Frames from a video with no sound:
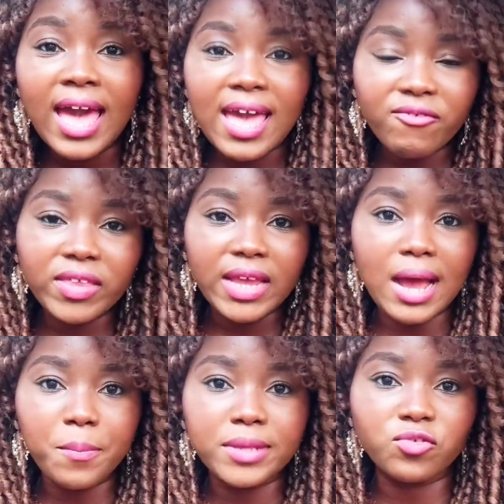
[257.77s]
Everything
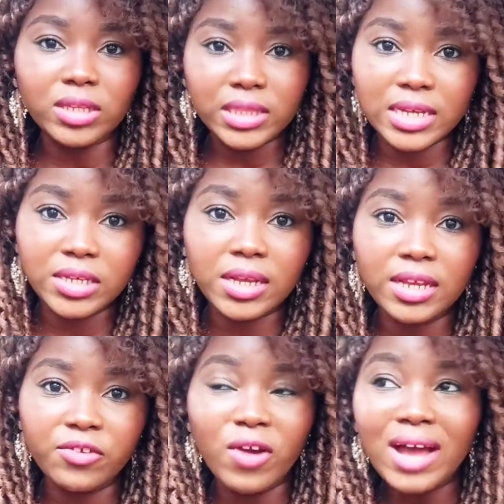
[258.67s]
happens
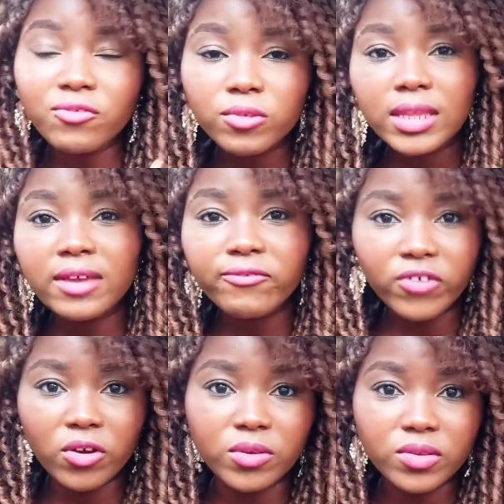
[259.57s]
strategically. You have to think
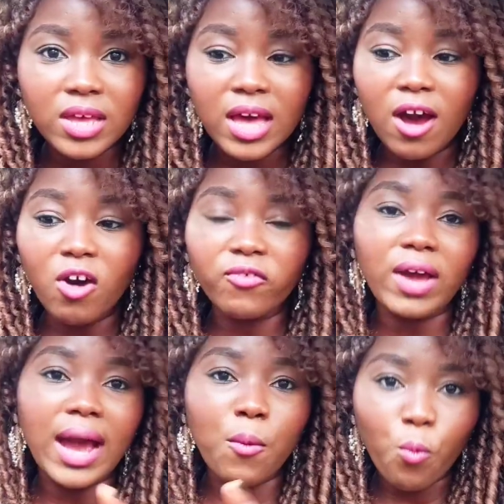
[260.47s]
first of
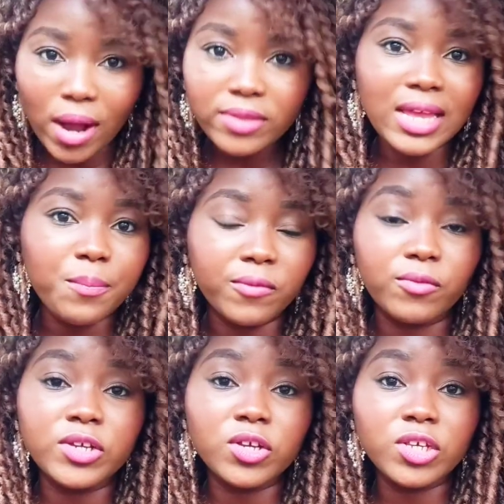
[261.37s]
what type of
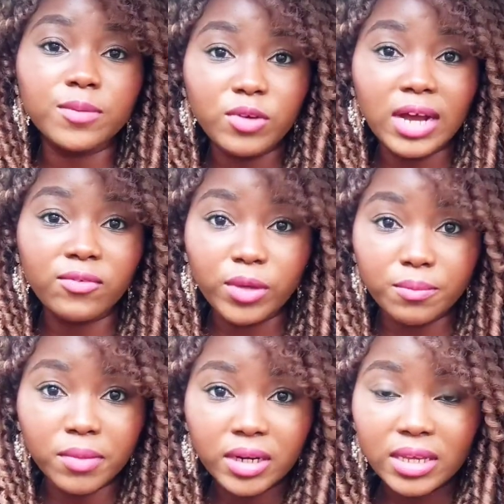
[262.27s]
relationship you have with
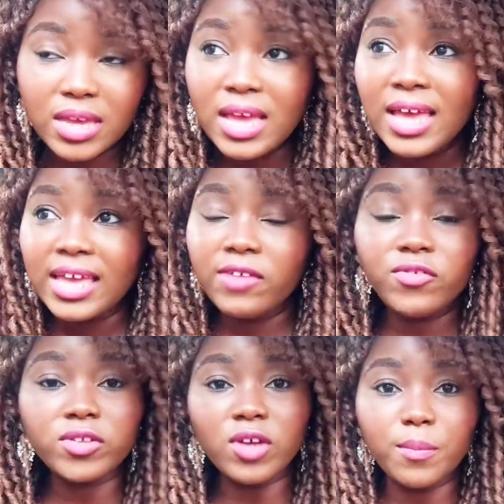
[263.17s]
money. If
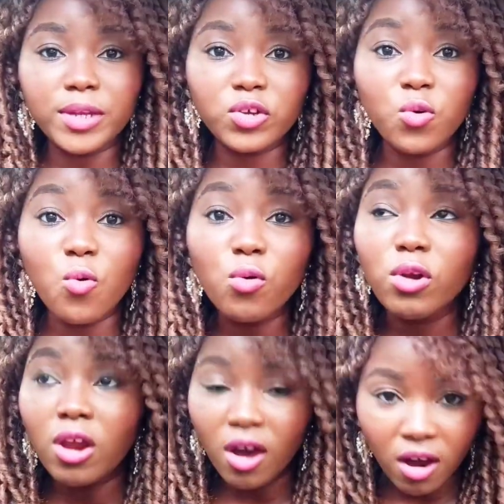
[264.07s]
you're somebody who
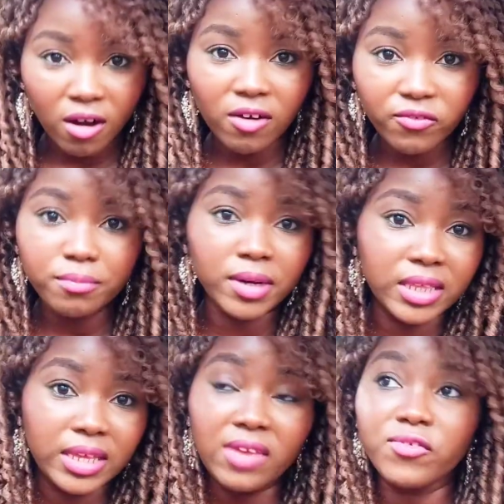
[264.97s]
loves
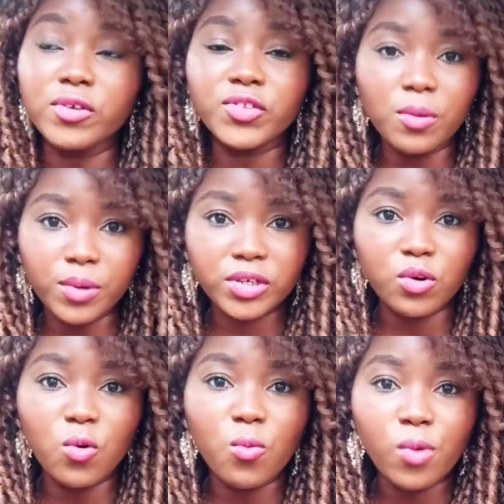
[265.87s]
money, if you're somebody
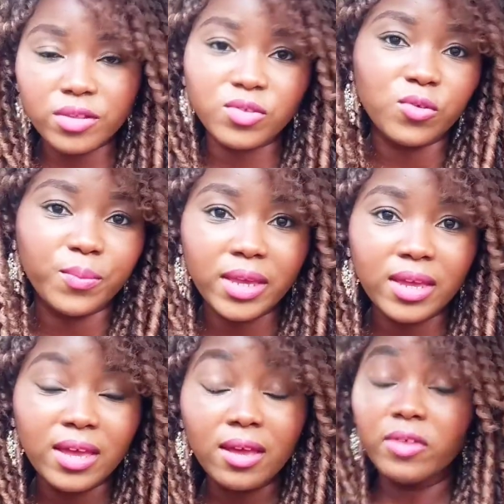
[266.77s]
who wants to be
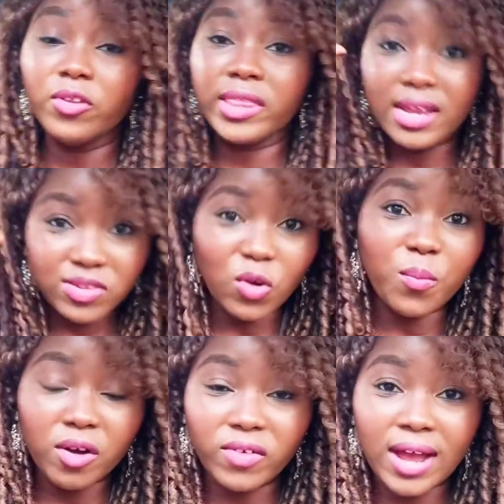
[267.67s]
the next
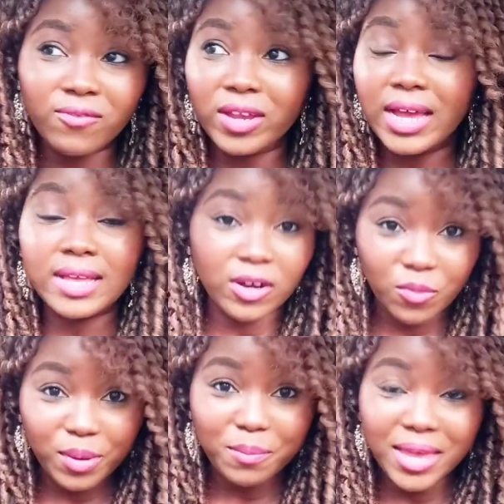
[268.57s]
Oprah of Africa, that will
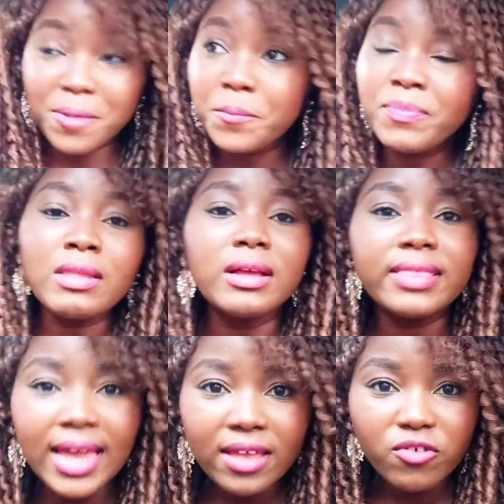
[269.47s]
be me,
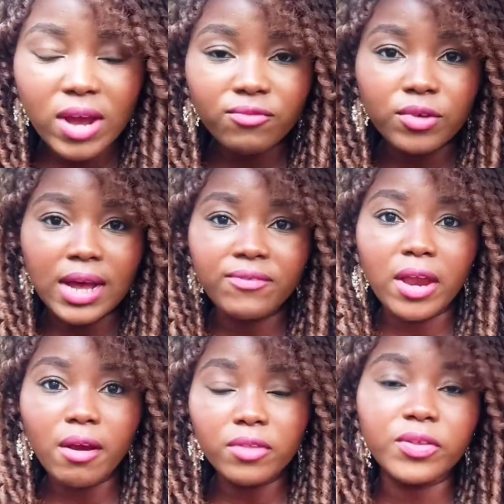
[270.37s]
then you have to have a
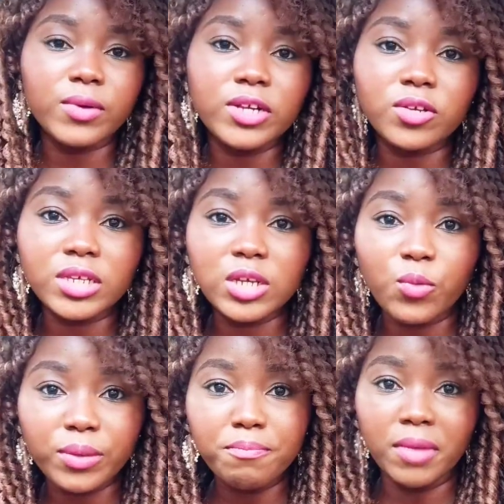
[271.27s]
healthy relationship
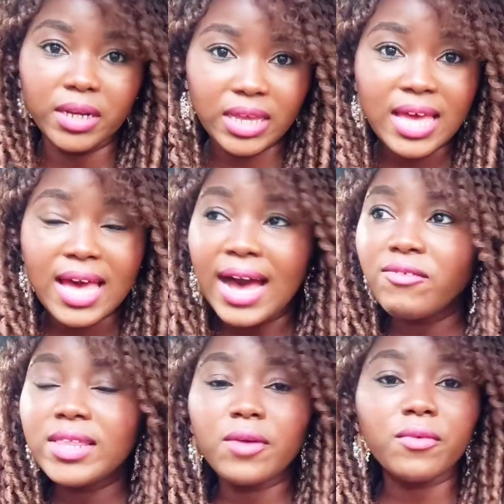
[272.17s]
with money.
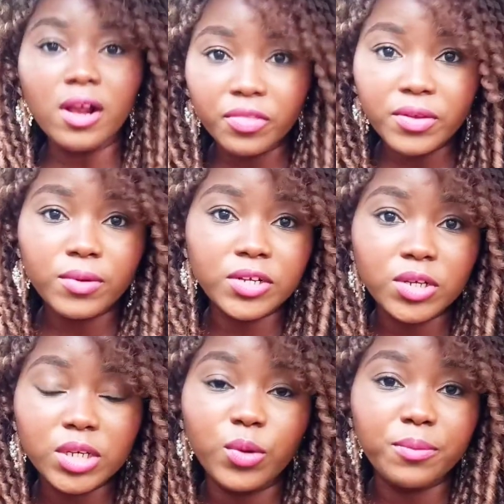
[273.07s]
Having a healthy
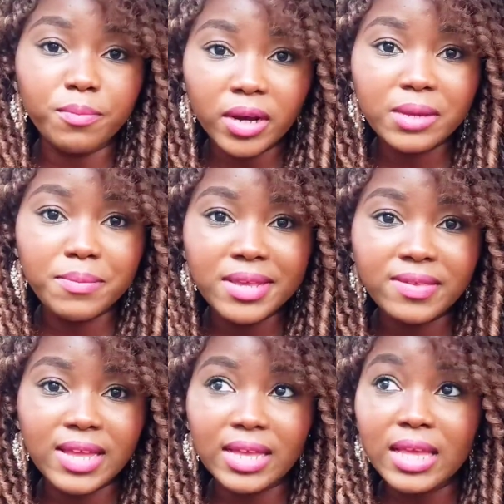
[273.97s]
relationship with money
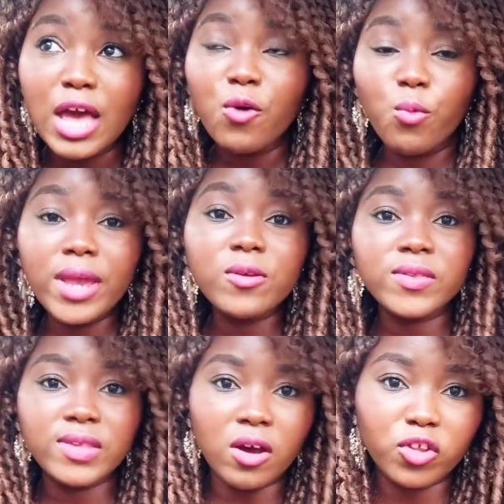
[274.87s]
means that when you
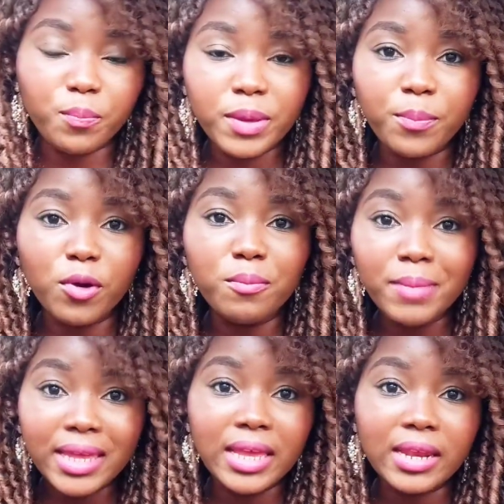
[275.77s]
see other people
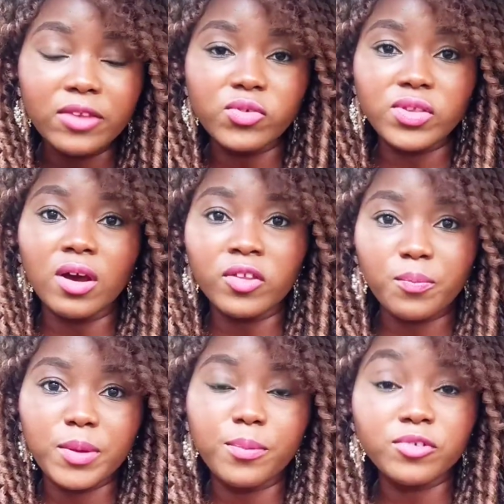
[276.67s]
making it, you see other
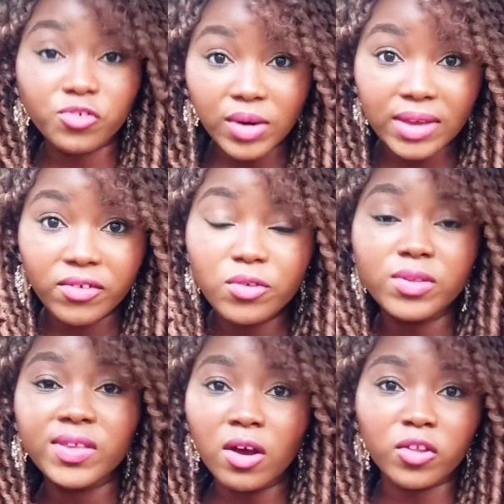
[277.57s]
people thriving, you
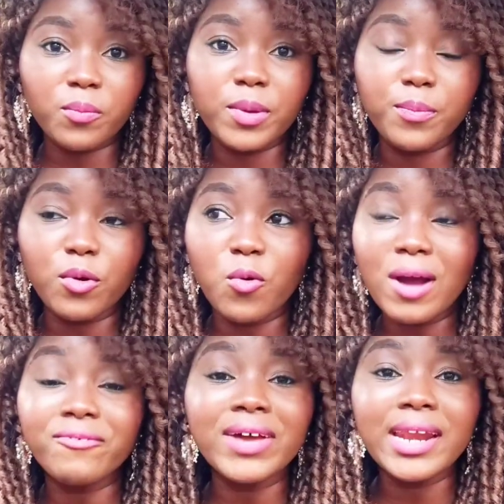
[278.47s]
see other people who
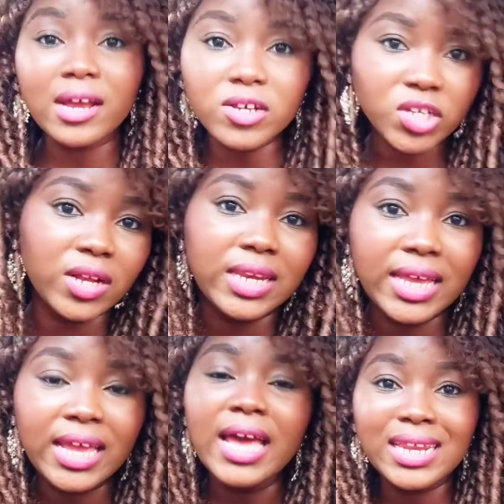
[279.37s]
are
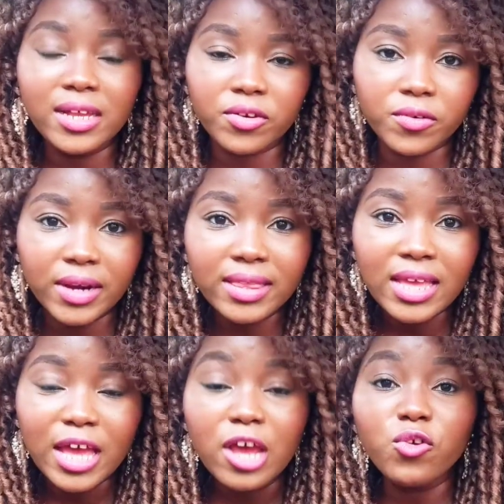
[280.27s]
financially illiterate,
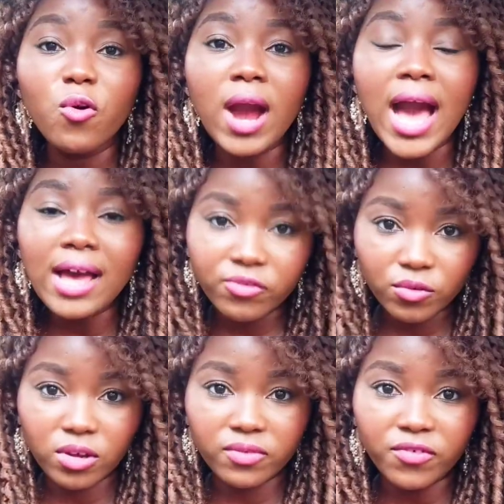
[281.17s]
you have to
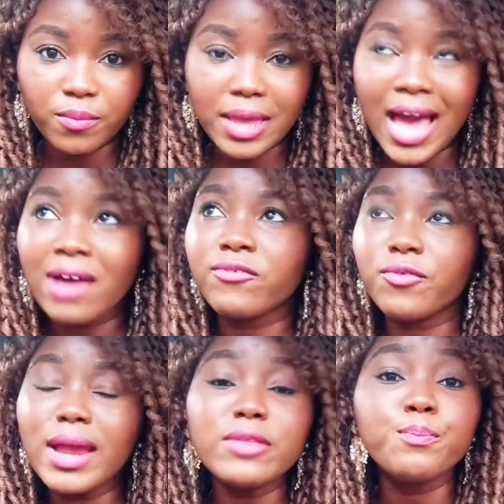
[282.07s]
learn from them. I've
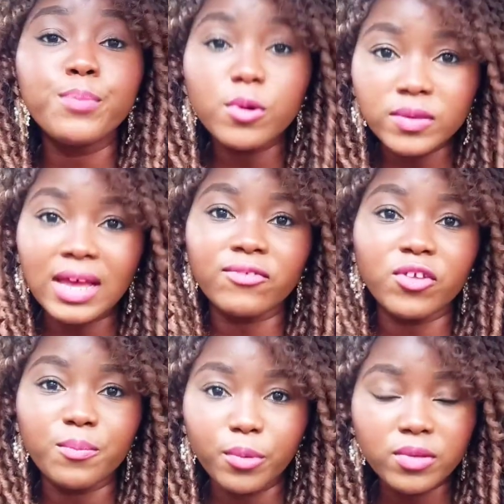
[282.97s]
read books
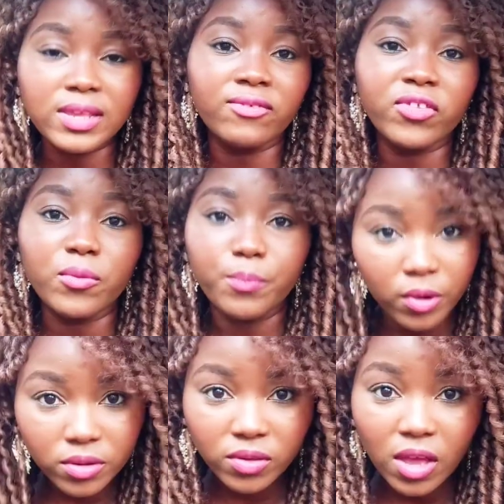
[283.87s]
after books after
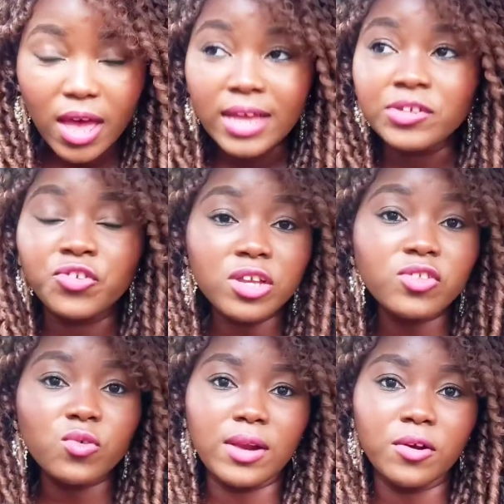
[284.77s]
books
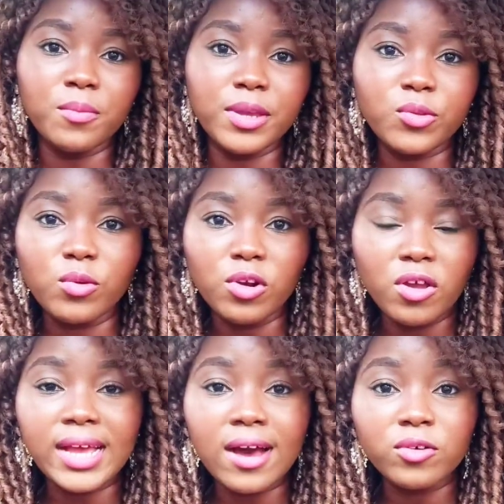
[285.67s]
just to allow me to
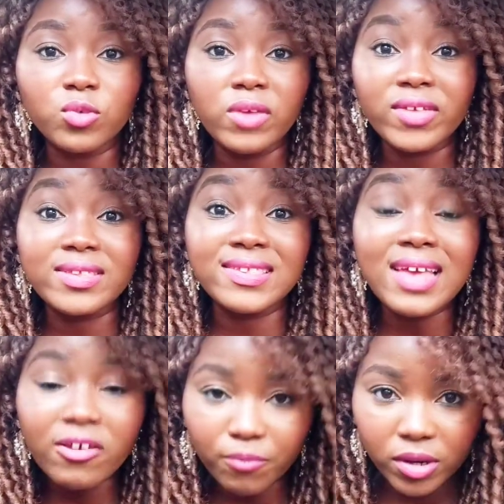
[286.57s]
learn how to even
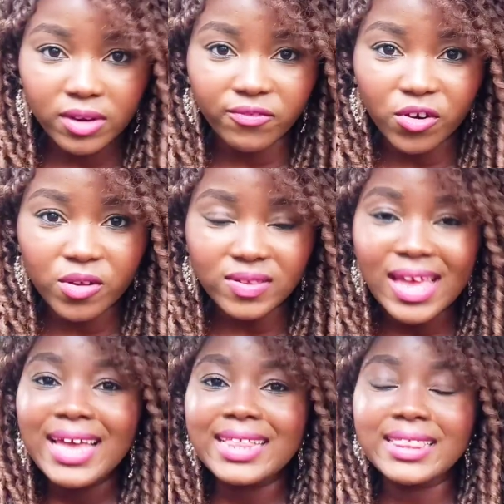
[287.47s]
save money first.
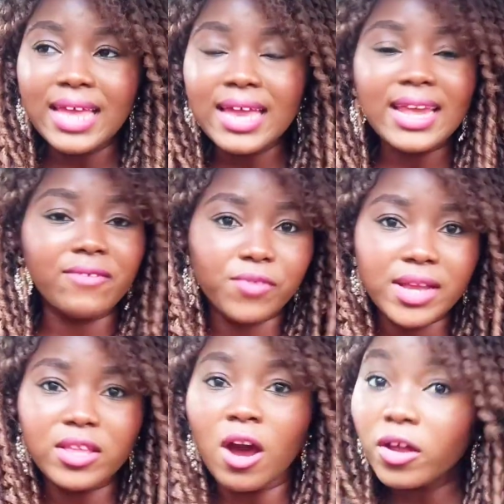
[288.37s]
Then I've
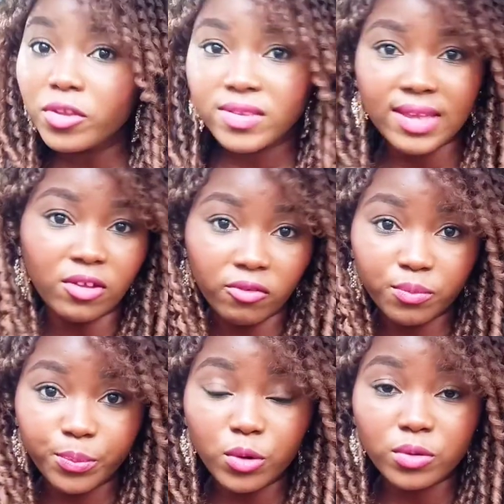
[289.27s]
read other set
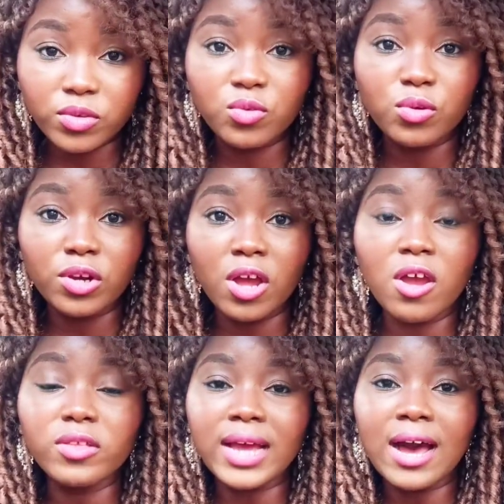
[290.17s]
of books to
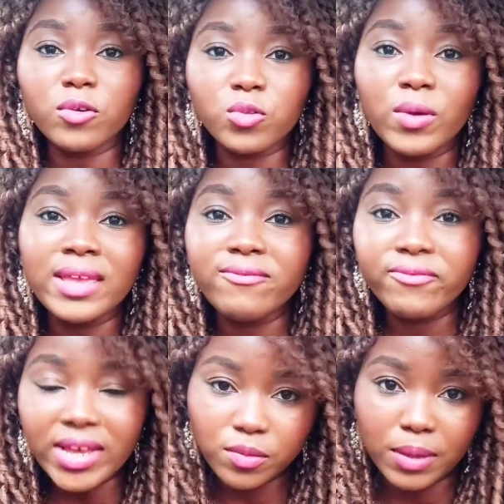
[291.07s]
learn how to
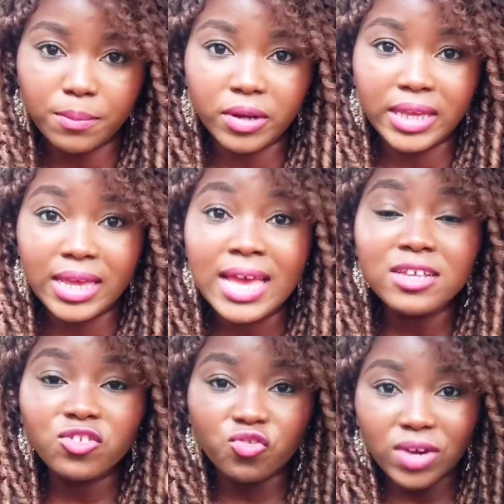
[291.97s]
invest my money
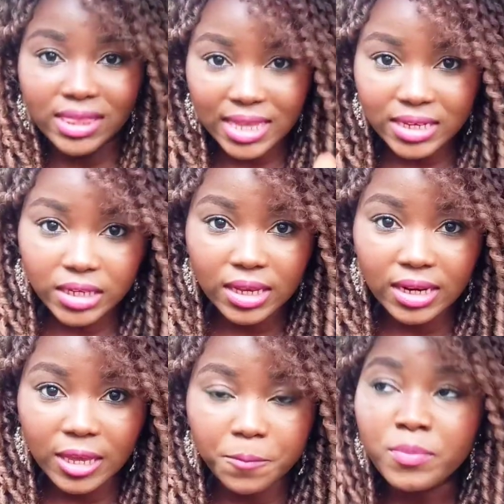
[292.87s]
strategically.